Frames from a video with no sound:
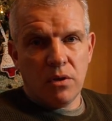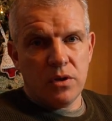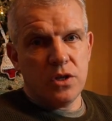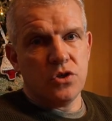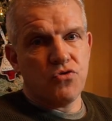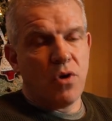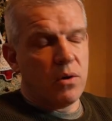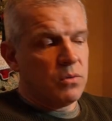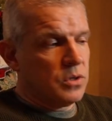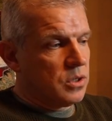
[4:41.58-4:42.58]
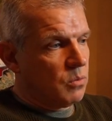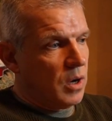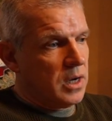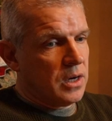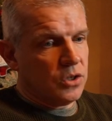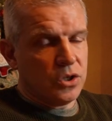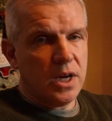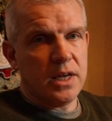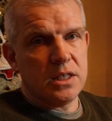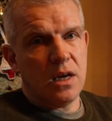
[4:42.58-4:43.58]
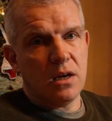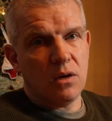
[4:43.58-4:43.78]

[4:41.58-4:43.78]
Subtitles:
these drones where you can just hit it and